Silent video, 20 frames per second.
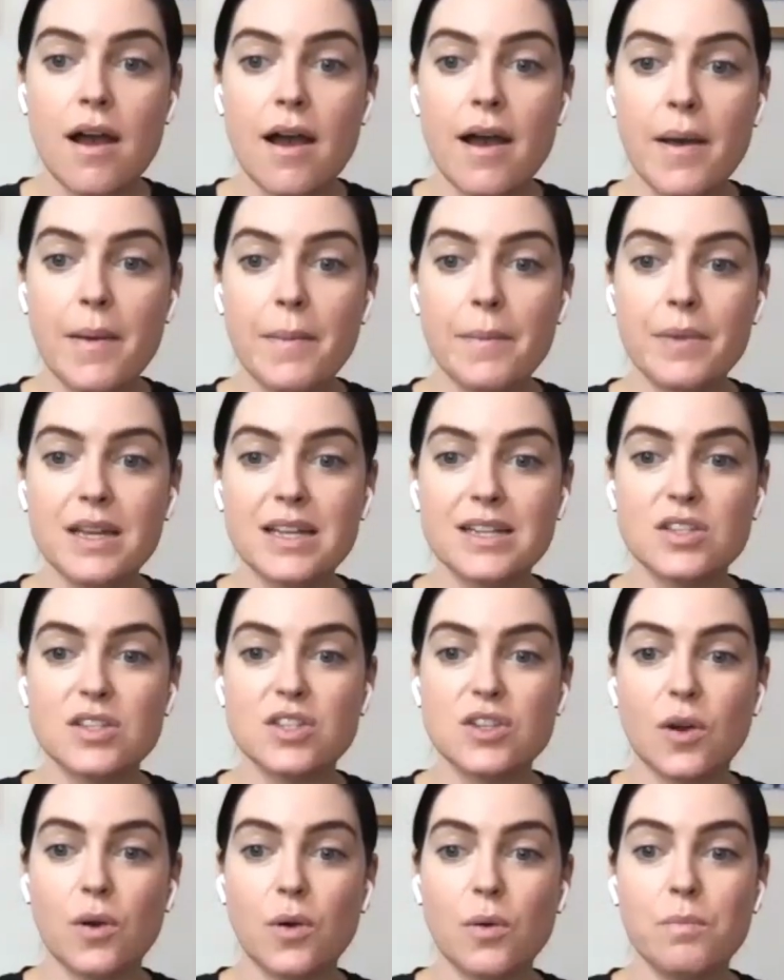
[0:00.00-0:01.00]
Um, and
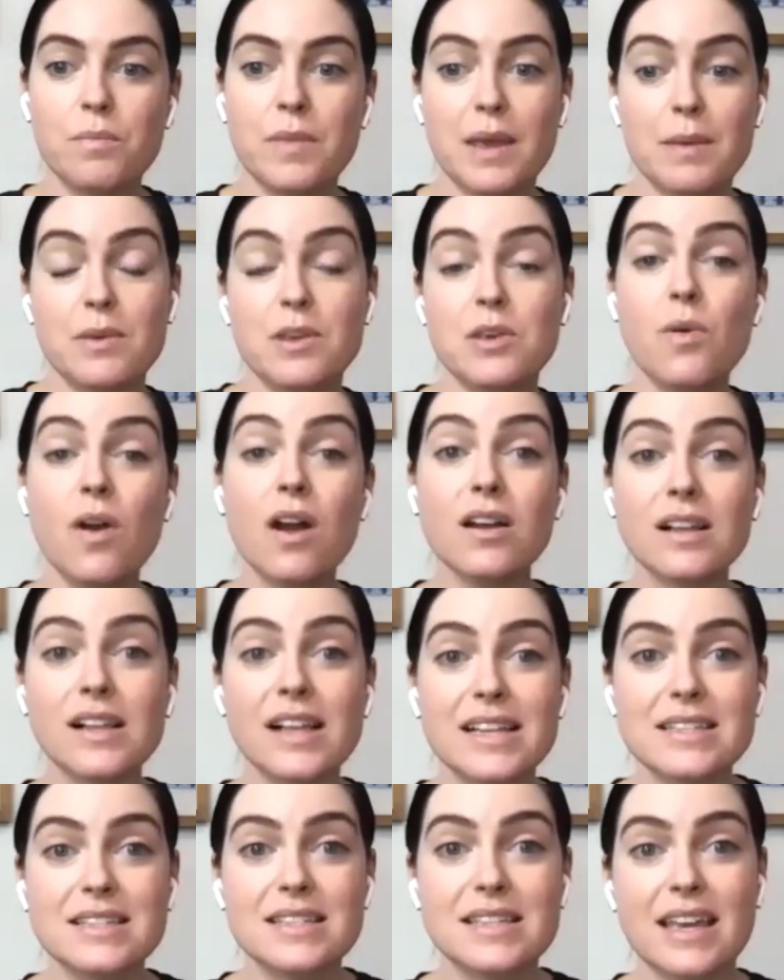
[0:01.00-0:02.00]
so maybe you are
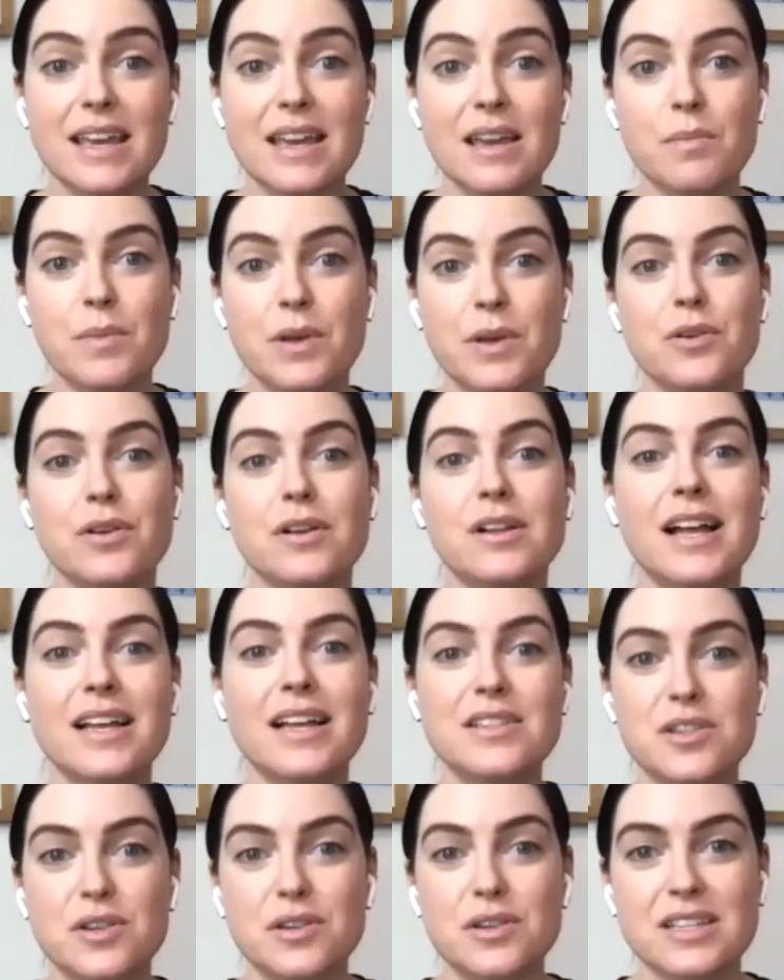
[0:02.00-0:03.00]
cleansing, but your
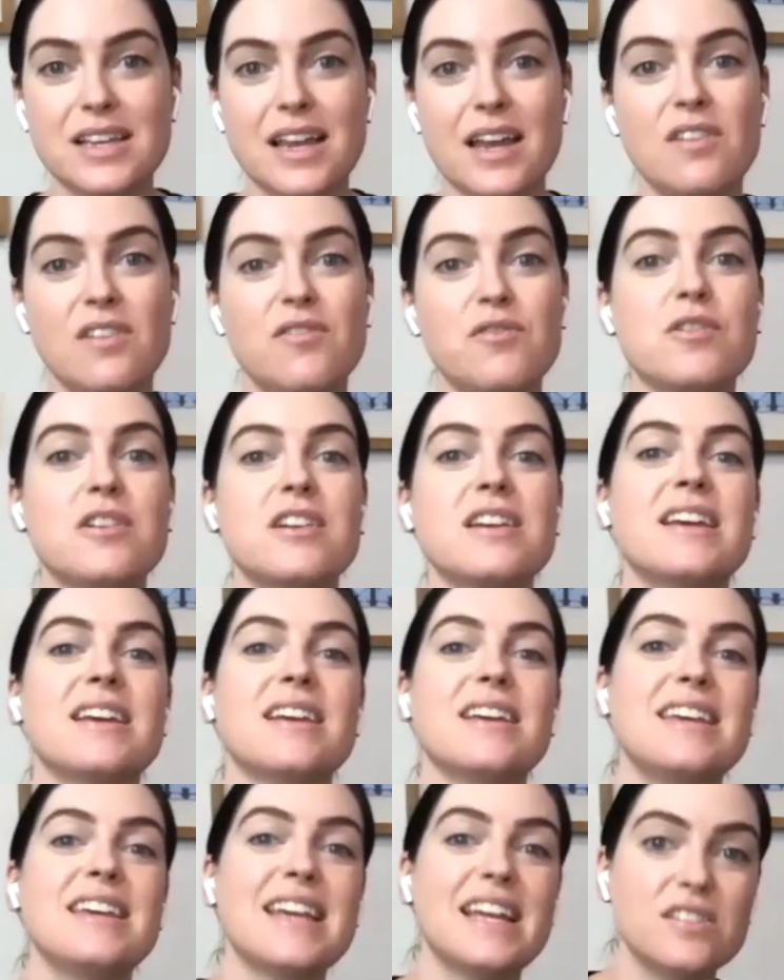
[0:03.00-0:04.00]
cleanser is kind of
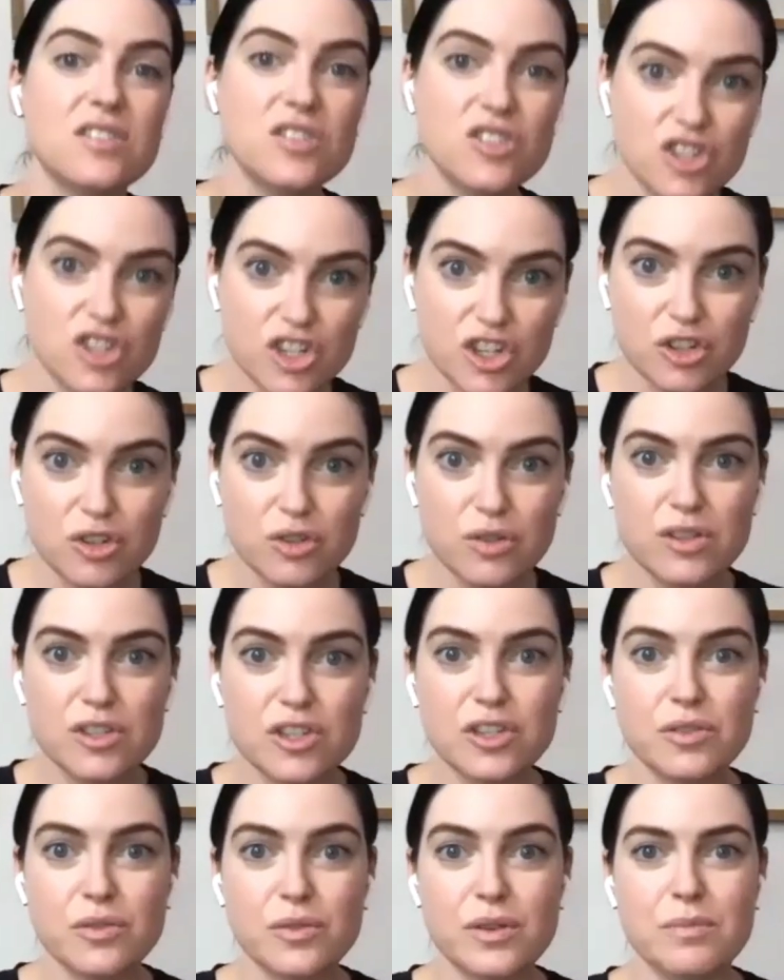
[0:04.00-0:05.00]
working against you
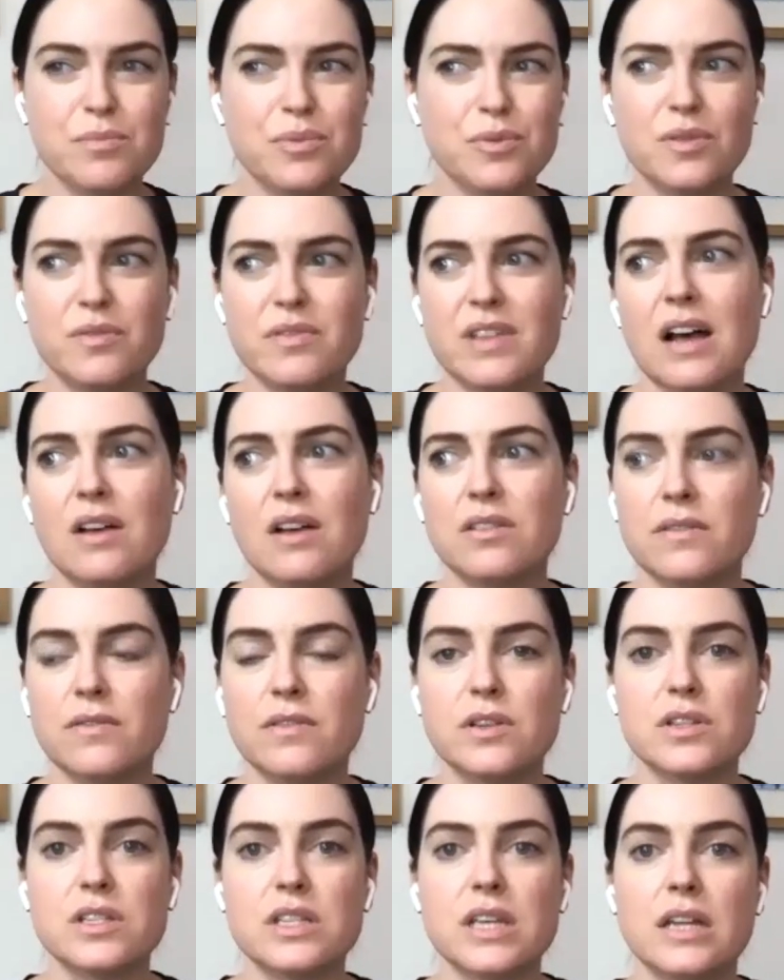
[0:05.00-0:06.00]
to improve the health
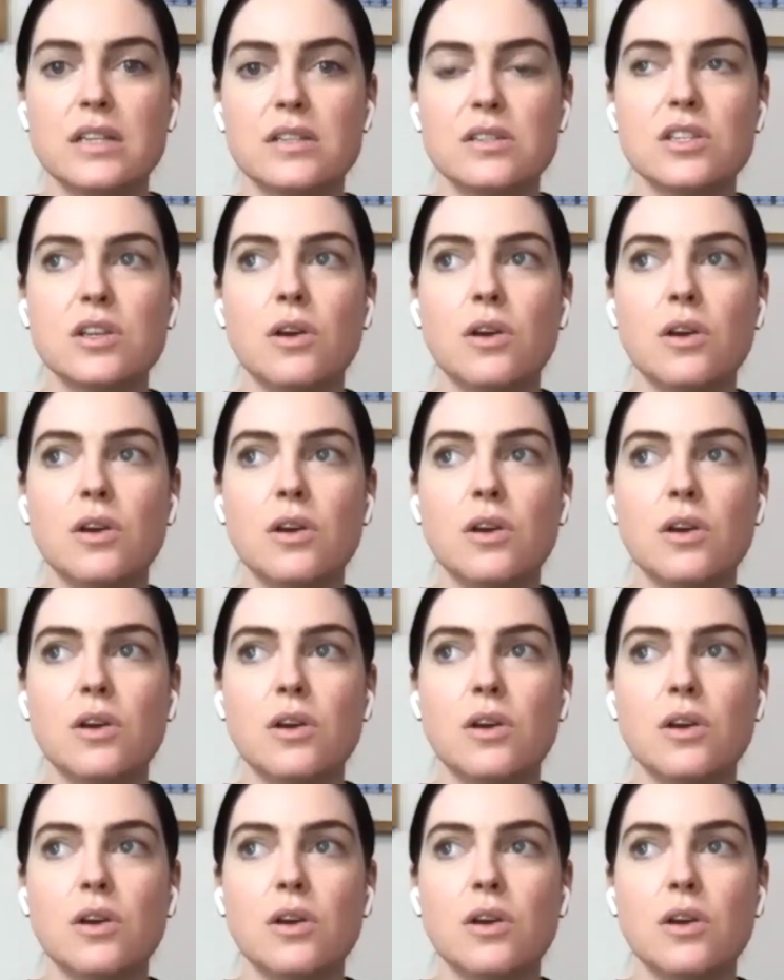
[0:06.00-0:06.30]
of your skin.